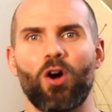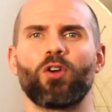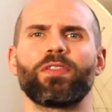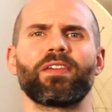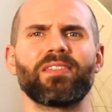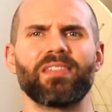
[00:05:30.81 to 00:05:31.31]

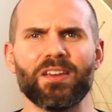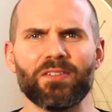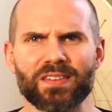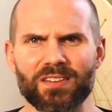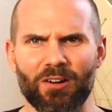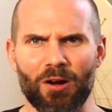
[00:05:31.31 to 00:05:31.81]
or the
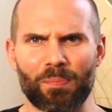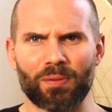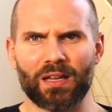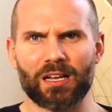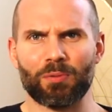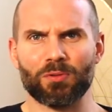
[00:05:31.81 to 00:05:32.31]
theories that are
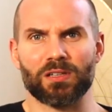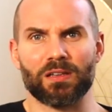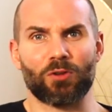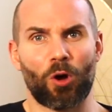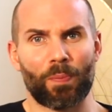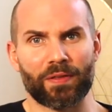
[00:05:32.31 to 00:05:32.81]
applicable to
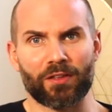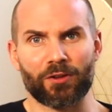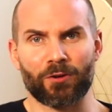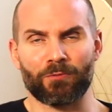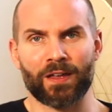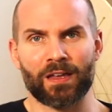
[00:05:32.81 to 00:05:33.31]
the topic that
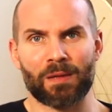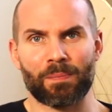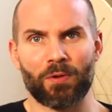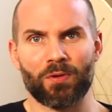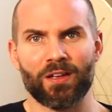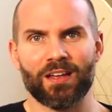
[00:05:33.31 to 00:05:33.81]
you're writing
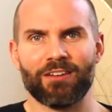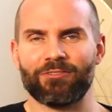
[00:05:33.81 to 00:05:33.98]
about,